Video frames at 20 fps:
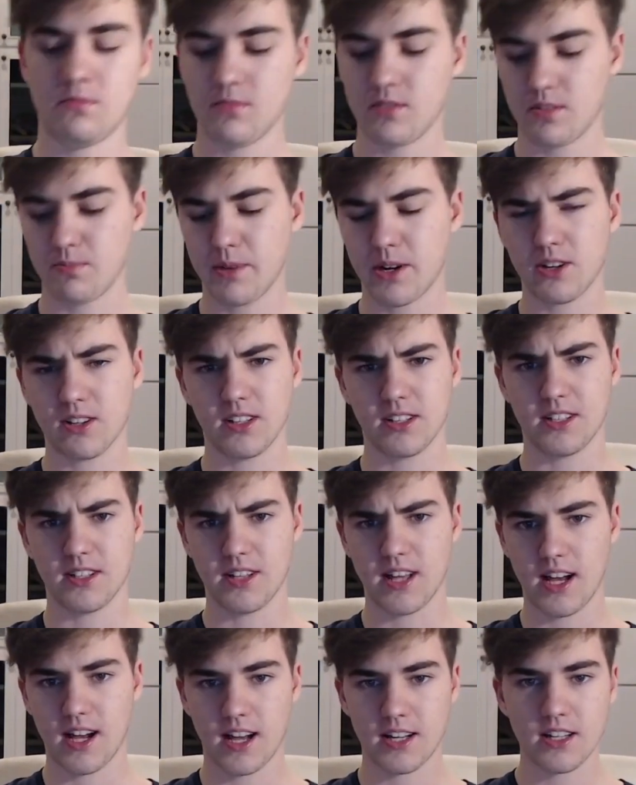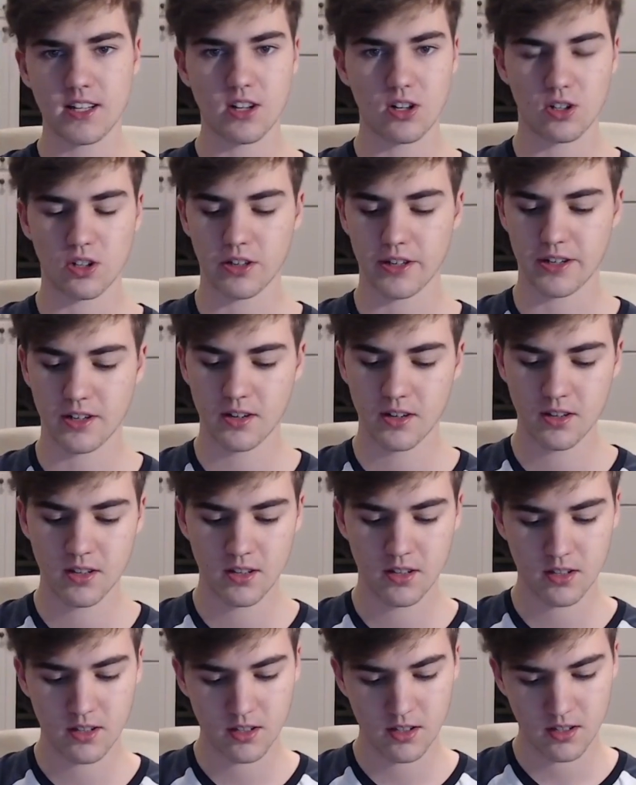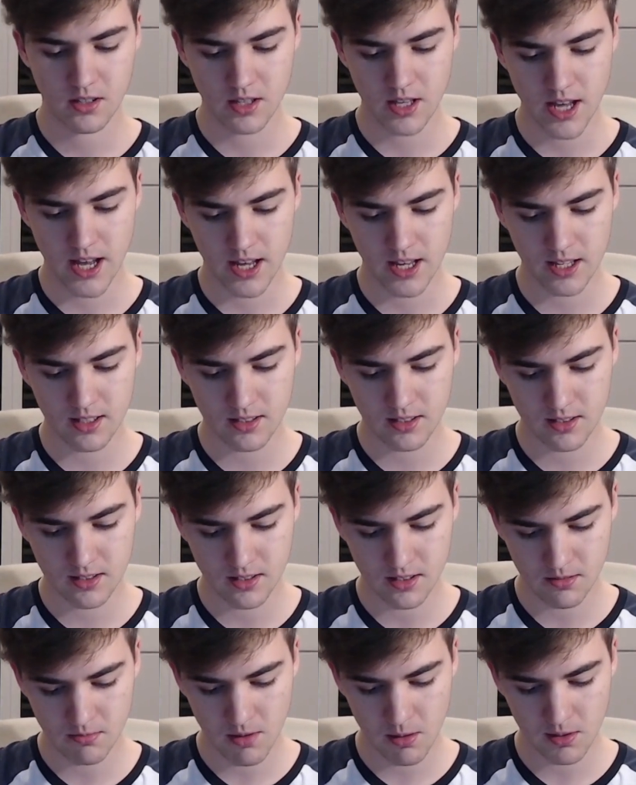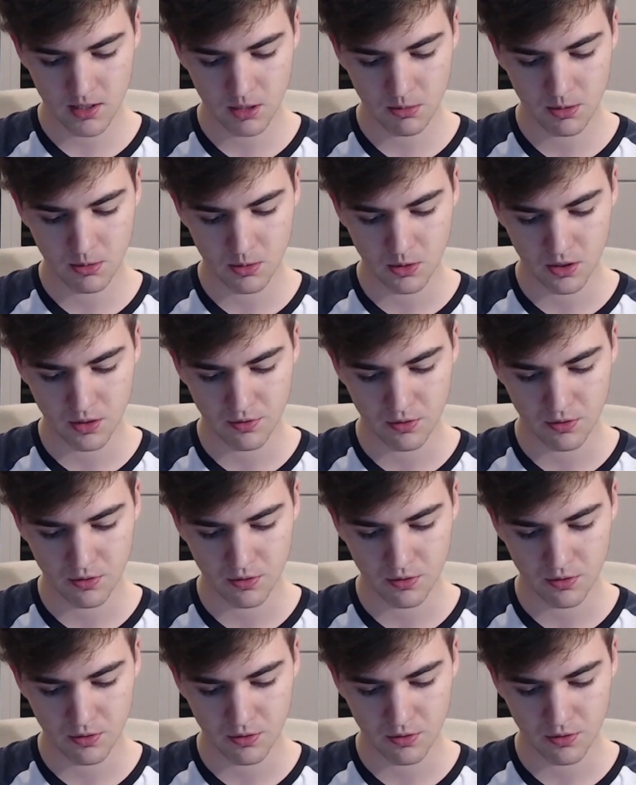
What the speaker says: just barely did that. I did it earlier. Yeah, it's maybe a little bit more than